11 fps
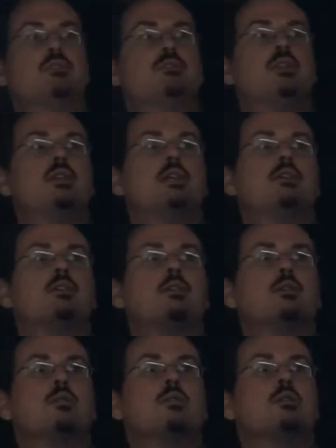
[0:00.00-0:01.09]
of the thing.
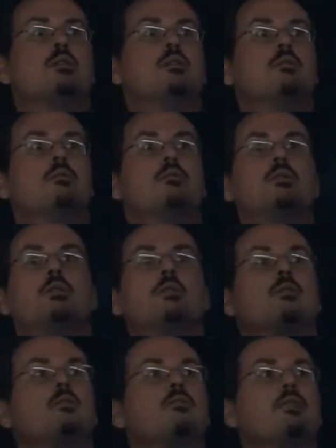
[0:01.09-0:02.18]
So we'll
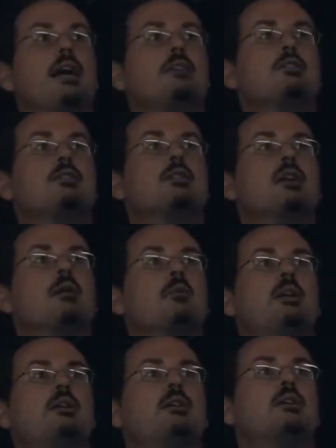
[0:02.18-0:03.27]
factor the
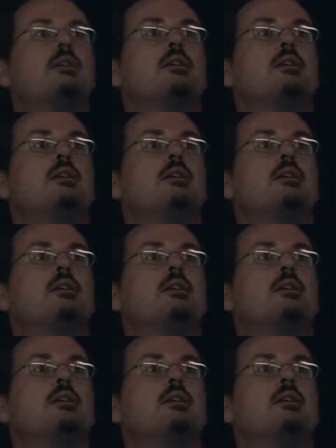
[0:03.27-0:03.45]
denominator